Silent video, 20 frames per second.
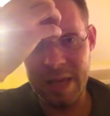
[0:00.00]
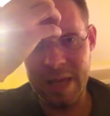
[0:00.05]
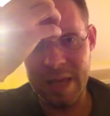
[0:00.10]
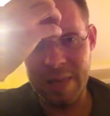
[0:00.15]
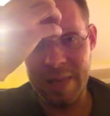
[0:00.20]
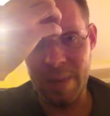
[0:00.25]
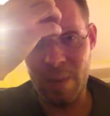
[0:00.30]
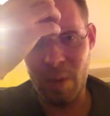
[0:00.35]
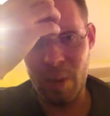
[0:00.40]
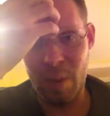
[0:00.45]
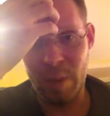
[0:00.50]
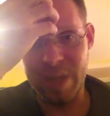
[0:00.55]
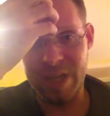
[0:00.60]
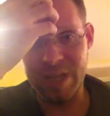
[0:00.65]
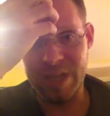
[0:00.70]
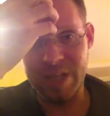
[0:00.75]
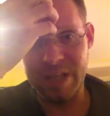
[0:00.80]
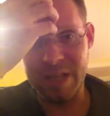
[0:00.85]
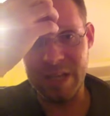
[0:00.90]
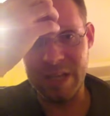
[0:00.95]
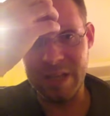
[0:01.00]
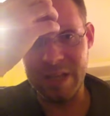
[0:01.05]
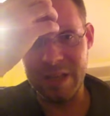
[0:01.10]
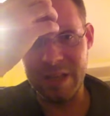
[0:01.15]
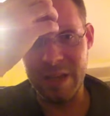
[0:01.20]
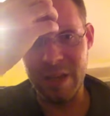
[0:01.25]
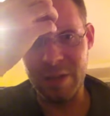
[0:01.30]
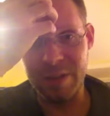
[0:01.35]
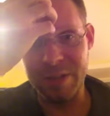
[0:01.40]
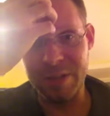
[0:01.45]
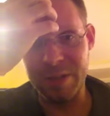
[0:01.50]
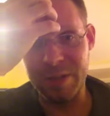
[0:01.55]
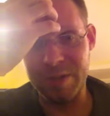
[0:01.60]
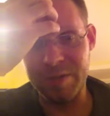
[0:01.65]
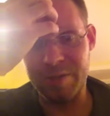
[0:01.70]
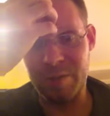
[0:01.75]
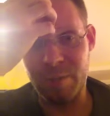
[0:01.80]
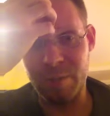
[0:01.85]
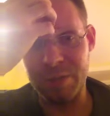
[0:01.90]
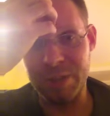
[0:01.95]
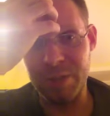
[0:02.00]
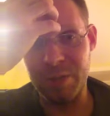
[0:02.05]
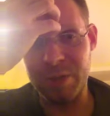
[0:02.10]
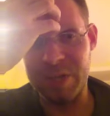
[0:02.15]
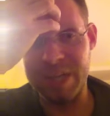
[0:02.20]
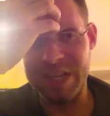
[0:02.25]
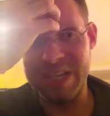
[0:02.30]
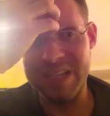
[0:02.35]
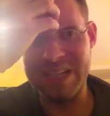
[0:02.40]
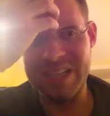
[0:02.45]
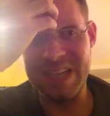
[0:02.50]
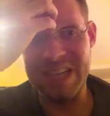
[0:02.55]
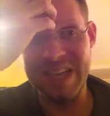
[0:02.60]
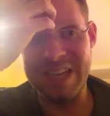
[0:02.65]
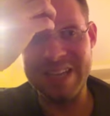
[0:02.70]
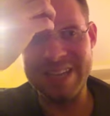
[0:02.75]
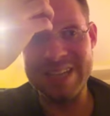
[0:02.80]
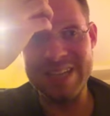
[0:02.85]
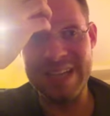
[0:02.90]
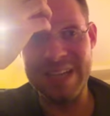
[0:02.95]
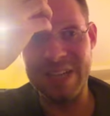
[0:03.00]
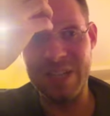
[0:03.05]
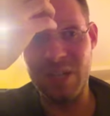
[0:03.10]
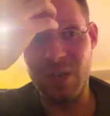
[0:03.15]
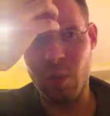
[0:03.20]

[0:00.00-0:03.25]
and they want to wait till the end of the year, so they force their kid to skate in skates